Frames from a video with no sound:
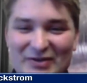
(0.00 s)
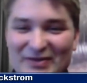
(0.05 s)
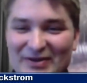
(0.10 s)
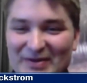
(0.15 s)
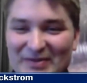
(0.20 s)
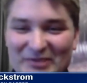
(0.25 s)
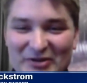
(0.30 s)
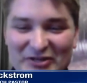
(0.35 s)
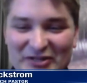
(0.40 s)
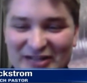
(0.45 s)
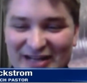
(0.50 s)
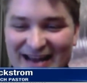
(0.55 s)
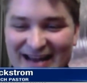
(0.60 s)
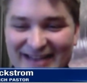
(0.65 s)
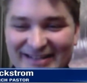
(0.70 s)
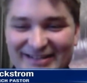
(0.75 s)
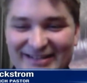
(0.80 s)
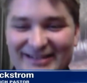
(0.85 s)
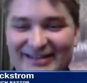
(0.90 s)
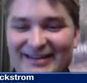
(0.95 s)
show their
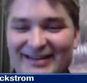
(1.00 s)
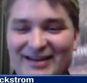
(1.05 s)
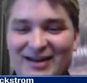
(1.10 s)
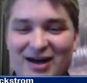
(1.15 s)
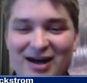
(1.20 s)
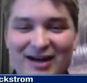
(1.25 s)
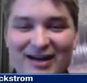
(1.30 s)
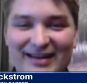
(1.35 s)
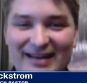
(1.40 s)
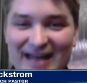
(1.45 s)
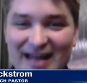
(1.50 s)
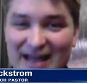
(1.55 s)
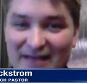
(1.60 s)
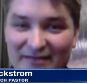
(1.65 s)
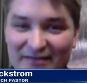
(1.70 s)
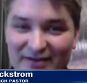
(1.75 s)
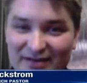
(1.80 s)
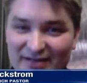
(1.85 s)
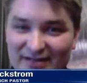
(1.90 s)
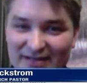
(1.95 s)
appreciation and honk and
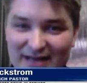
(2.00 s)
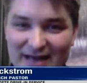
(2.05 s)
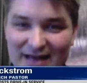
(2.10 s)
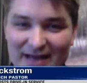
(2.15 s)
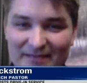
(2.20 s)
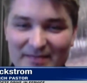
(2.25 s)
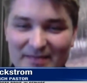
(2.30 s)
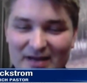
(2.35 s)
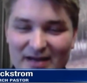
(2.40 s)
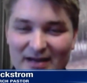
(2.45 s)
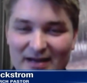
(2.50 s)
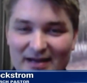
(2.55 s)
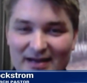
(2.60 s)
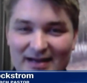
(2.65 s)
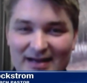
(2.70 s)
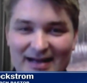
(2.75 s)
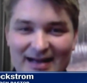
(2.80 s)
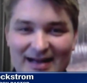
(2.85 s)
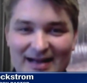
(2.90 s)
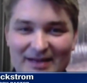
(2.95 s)
have a good time.
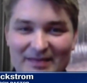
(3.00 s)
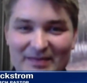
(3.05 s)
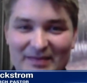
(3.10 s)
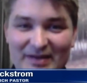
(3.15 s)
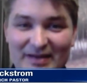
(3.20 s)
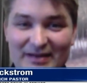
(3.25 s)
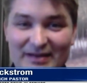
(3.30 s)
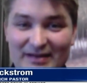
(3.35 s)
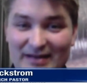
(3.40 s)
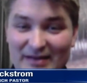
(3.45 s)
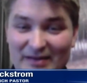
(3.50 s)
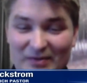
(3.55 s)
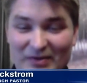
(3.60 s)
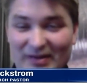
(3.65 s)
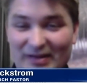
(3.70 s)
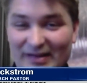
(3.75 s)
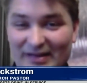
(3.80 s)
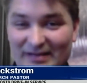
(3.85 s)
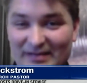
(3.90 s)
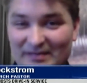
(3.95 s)
It
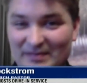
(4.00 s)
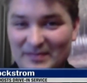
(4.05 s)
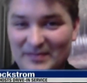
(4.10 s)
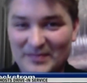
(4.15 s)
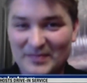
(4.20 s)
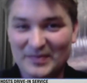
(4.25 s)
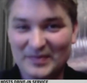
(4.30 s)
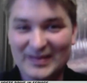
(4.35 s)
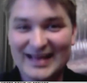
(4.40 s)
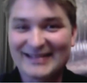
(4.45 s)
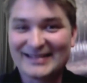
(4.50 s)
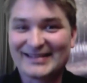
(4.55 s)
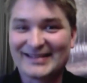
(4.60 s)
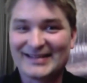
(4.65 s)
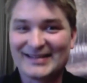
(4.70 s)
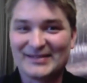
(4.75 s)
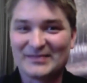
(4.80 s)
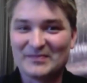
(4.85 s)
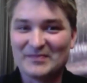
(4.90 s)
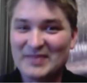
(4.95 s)
really
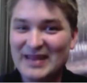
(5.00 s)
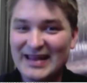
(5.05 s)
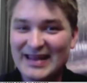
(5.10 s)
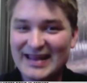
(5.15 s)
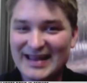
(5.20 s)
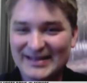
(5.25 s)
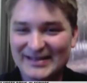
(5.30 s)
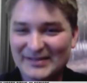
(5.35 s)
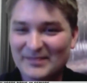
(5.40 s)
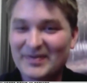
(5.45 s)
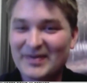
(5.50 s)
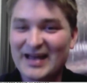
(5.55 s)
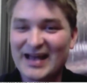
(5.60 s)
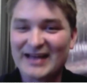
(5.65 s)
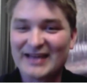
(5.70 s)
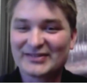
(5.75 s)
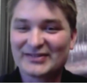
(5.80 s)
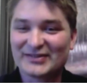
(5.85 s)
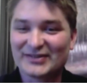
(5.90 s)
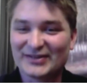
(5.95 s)
blesses me as a
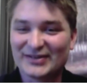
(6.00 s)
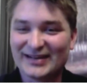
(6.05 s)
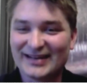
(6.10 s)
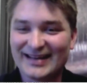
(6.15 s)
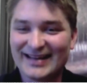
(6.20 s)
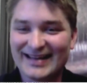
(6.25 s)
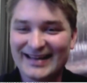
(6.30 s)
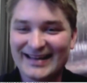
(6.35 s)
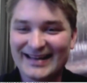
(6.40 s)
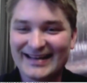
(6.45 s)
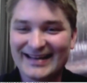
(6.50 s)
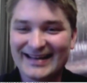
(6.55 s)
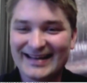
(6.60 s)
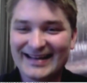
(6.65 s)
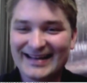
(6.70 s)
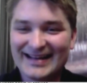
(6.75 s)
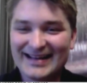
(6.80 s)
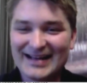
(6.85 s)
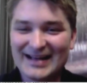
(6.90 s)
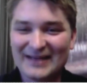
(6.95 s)
pastor and
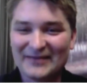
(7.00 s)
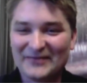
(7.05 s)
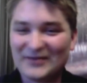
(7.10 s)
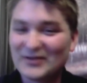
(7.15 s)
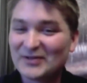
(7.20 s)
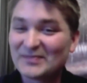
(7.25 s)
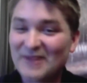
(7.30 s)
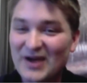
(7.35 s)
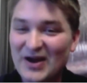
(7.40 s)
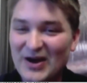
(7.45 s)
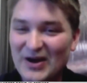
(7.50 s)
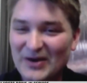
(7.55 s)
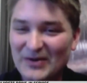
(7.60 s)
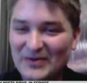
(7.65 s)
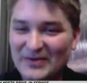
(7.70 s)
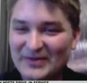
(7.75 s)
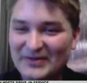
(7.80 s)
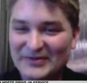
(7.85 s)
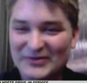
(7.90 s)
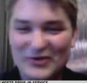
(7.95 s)
fills my
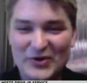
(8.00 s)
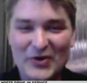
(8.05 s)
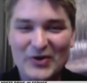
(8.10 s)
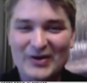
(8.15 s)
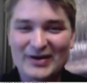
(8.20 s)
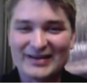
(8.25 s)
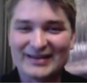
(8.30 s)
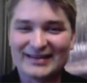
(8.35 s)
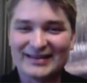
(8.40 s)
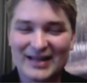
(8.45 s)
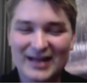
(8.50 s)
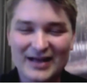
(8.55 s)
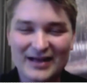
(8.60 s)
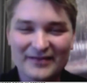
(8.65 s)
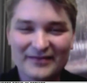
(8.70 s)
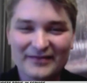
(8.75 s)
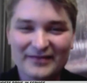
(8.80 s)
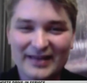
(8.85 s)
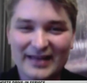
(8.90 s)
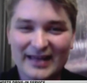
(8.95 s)
heart with joy and
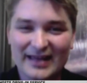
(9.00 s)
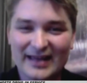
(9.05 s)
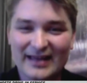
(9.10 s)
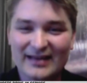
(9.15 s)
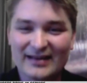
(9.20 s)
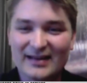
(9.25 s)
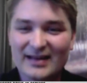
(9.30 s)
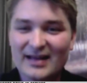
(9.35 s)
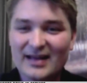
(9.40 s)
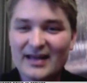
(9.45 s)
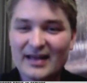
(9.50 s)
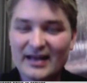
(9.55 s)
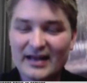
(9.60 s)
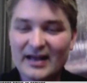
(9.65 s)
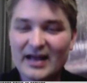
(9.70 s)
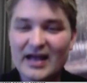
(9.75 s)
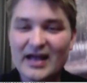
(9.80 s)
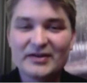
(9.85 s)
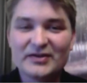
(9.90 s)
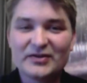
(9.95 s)
love. And
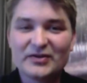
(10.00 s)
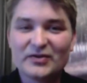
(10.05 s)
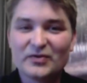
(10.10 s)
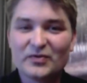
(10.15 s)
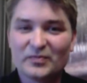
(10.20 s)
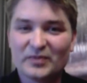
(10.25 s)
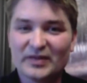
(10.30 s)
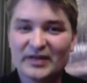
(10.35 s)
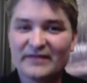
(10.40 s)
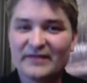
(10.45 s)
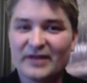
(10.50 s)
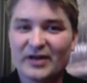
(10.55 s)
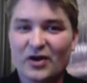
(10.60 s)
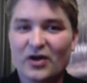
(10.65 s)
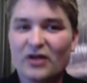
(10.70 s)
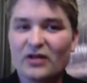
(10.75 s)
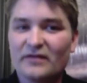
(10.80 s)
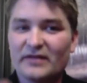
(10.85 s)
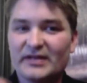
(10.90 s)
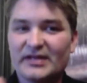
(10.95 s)
I do believe that
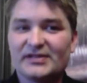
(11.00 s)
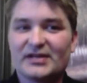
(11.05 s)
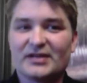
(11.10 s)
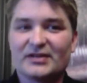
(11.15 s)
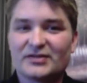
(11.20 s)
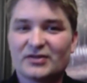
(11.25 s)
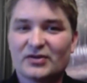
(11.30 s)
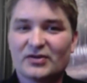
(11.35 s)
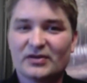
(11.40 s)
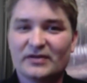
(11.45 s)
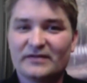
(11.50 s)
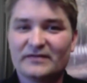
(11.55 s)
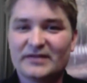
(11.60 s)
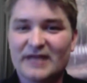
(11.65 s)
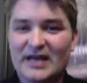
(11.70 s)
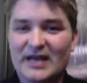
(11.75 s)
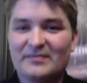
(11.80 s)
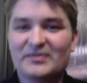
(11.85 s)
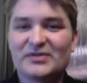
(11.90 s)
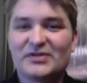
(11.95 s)
all of these alternative
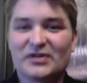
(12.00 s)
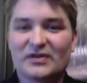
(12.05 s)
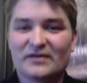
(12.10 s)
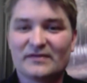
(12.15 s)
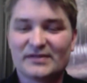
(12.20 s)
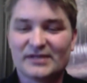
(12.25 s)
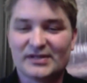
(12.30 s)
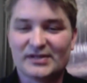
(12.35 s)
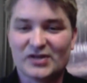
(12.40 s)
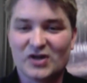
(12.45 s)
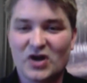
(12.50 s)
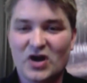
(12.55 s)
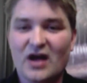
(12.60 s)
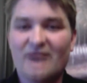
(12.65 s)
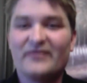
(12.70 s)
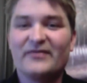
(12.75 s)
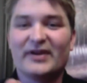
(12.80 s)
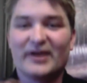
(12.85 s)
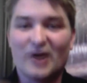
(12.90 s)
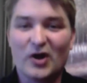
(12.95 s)
type services are
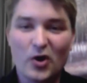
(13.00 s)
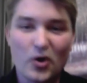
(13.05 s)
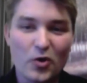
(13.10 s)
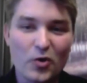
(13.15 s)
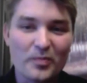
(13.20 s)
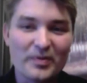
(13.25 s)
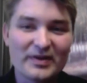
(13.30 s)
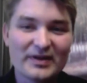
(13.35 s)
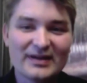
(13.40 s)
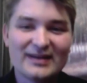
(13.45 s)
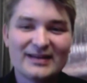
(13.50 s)
offering hope.